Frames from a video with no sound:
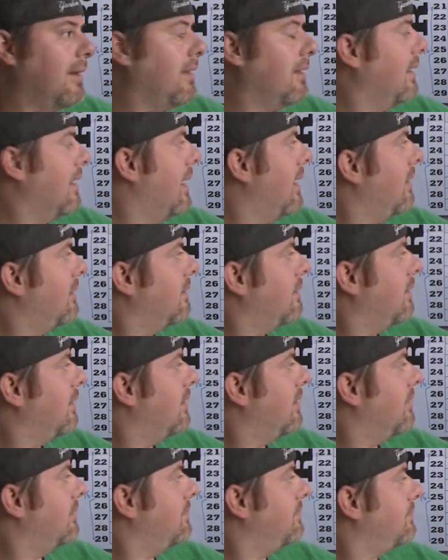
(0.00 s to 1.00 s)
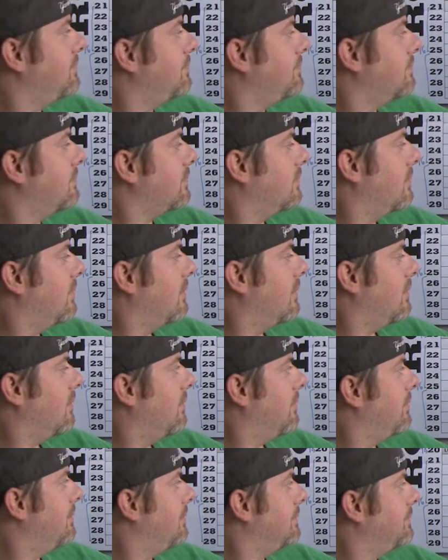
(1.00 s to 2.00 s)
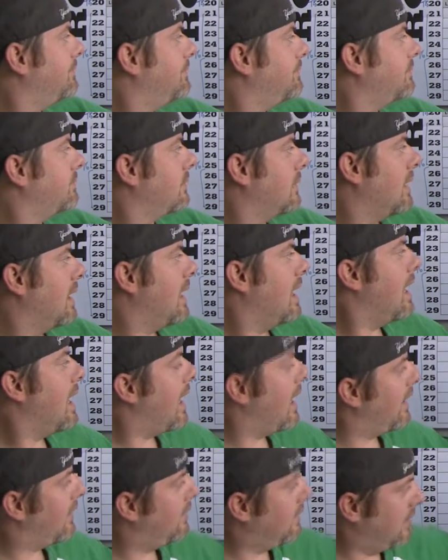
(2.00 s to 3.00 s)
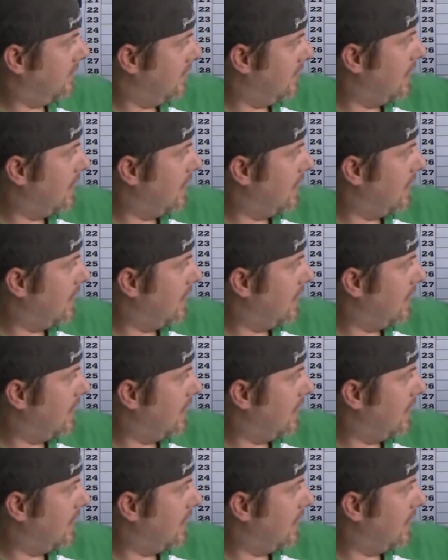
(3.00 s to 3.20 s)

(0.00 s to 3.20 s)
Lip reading: That's a nice little spot down there at 15. That's got lots.